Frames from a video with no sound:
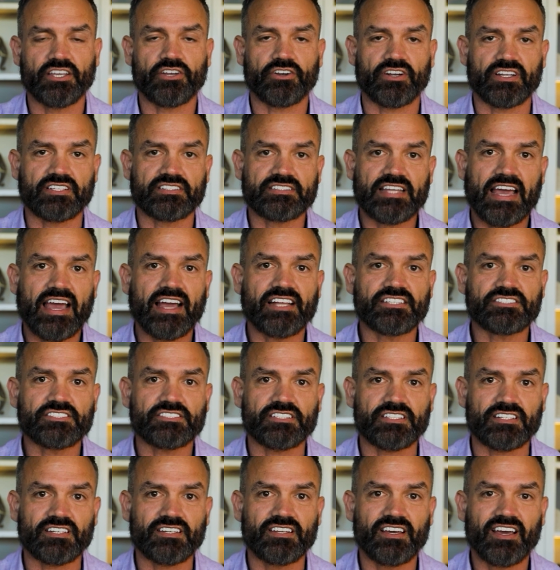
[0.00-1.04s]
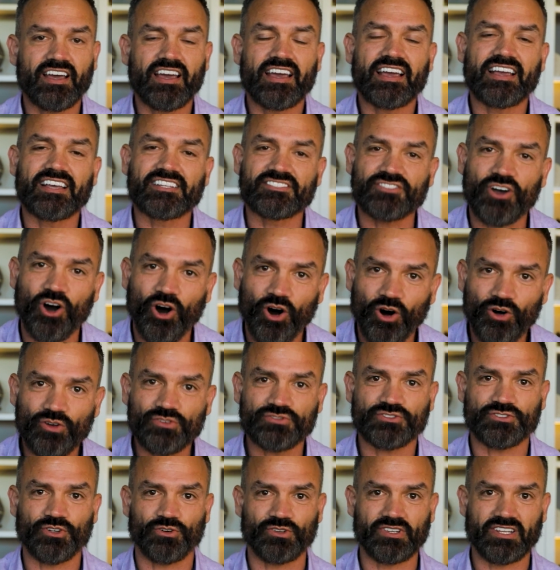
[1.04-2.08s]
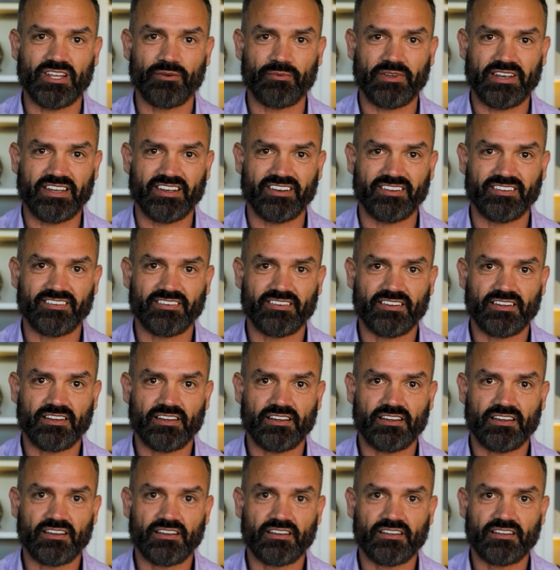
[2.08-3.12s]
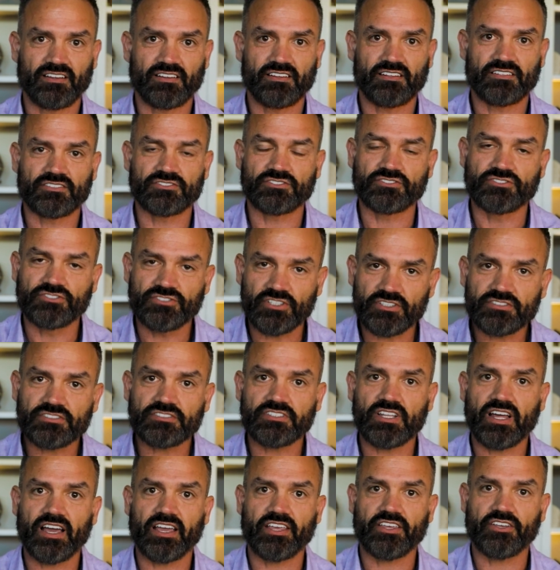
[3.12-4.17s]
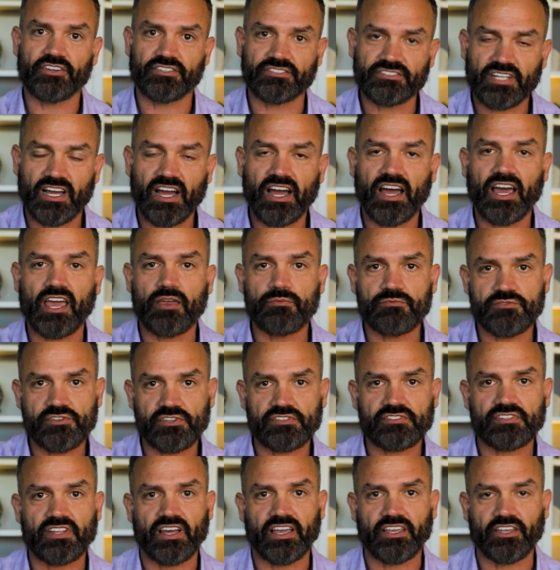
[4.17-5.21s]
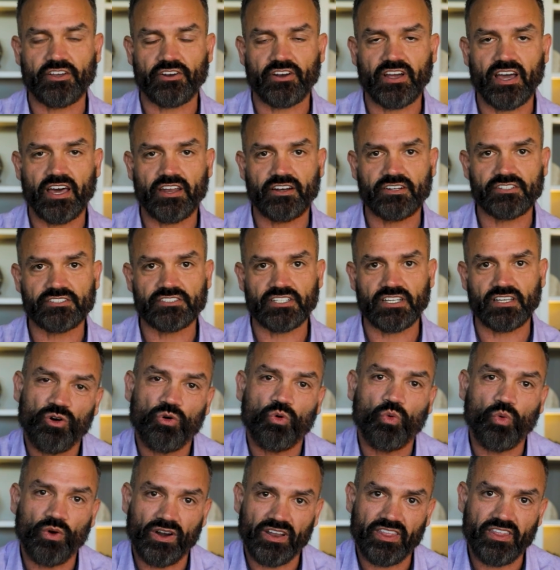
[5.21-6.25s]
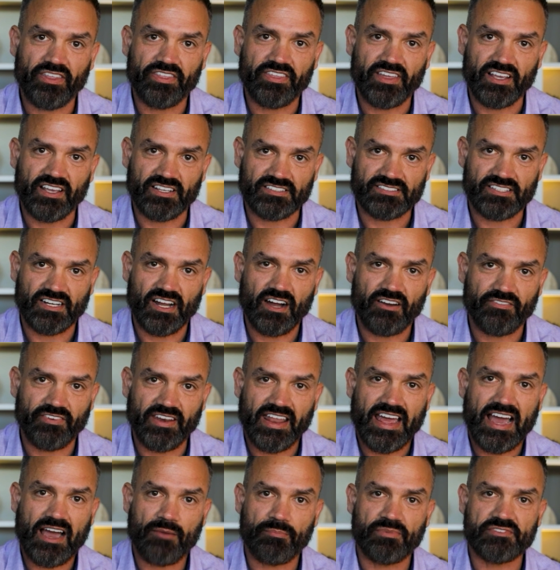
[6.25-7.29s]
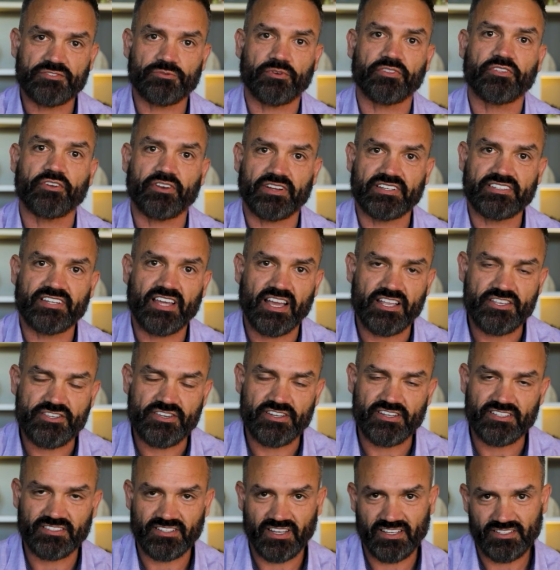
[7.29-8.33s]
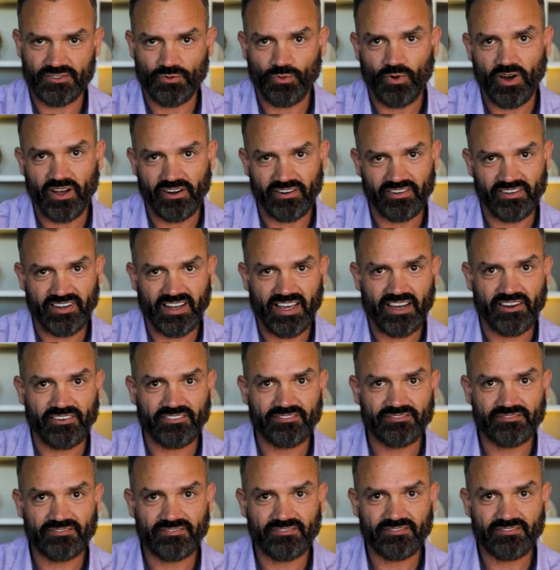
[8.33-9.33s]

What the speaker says: your attention is also limited, just like your time, just like your energy. One of the things that often happens with your attention is it gets watered down.